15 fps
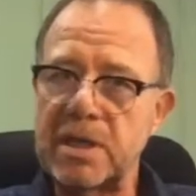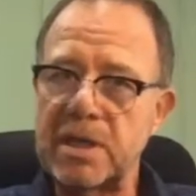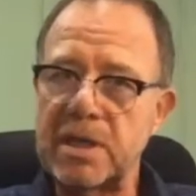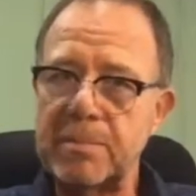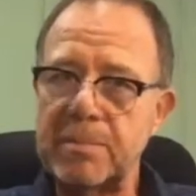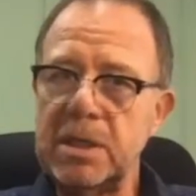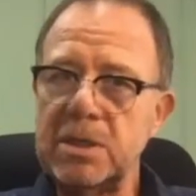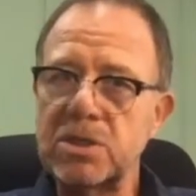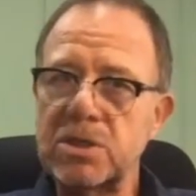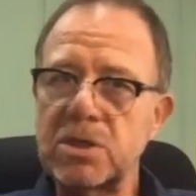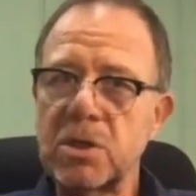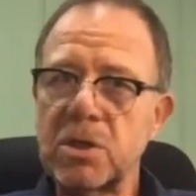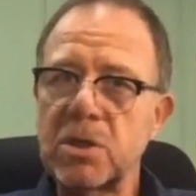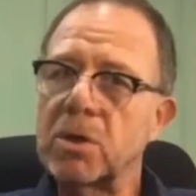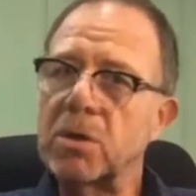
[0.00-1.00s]
or what I
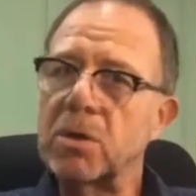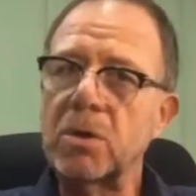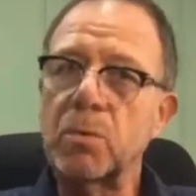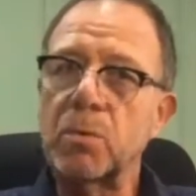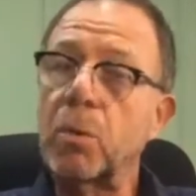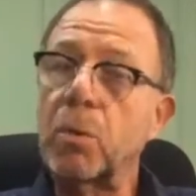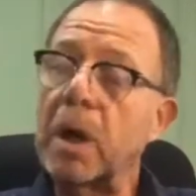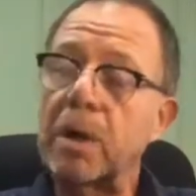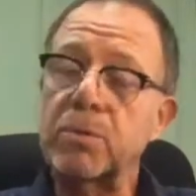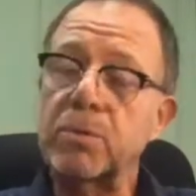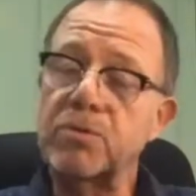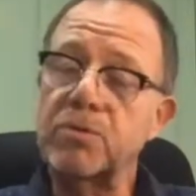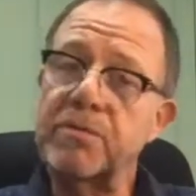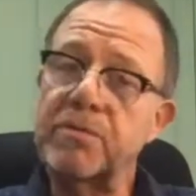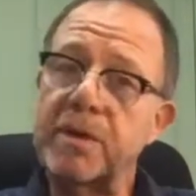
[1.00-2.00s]
would refer to as
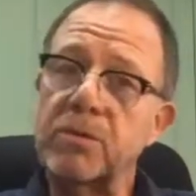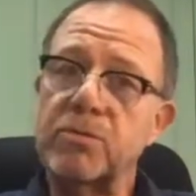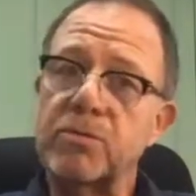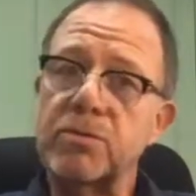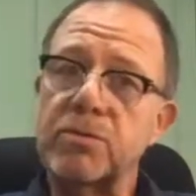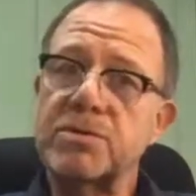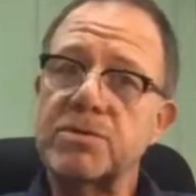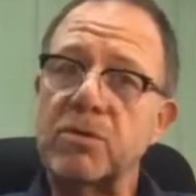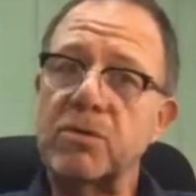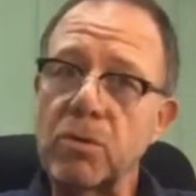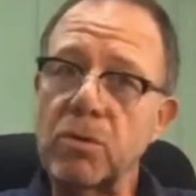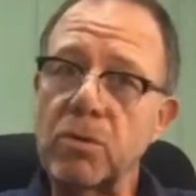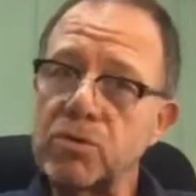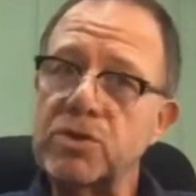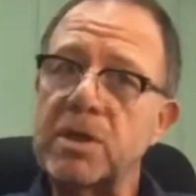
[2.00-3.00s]
technology innovating
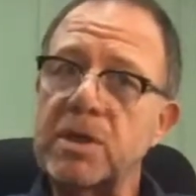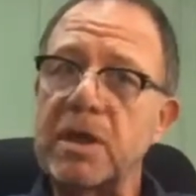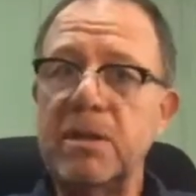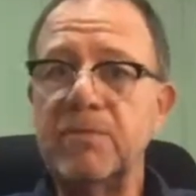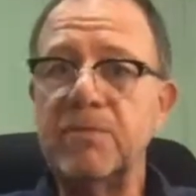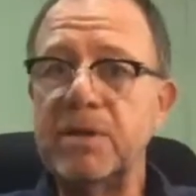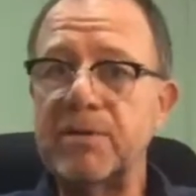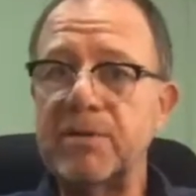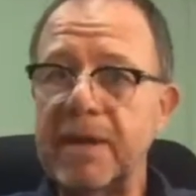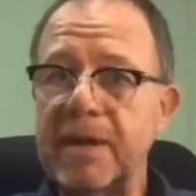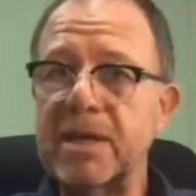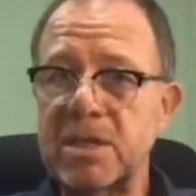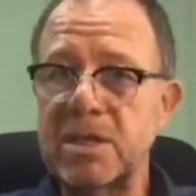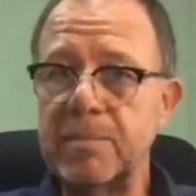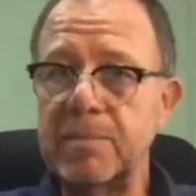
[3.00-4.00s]
SMEs,
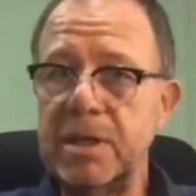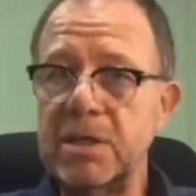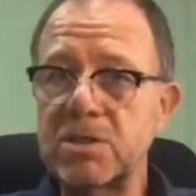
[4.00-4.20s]
where you're